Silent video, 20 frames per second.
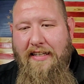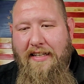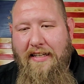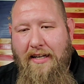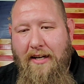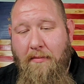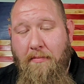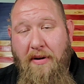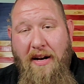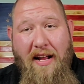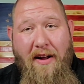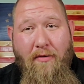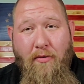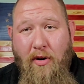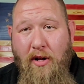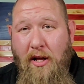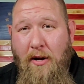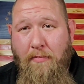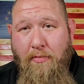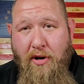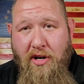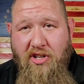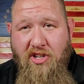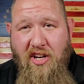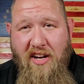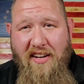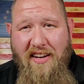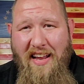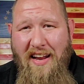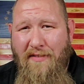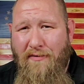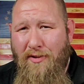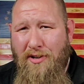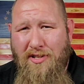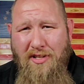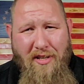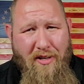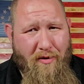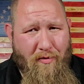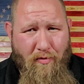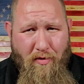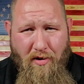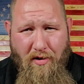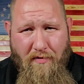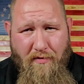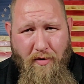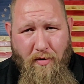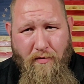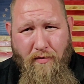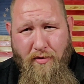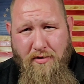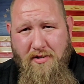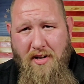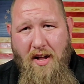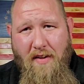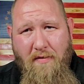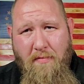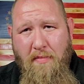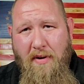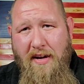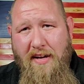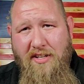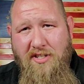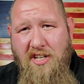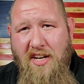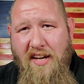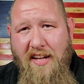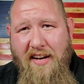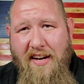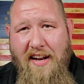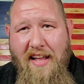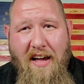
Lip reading: But I really appreciate every single one of you for stopping by and checking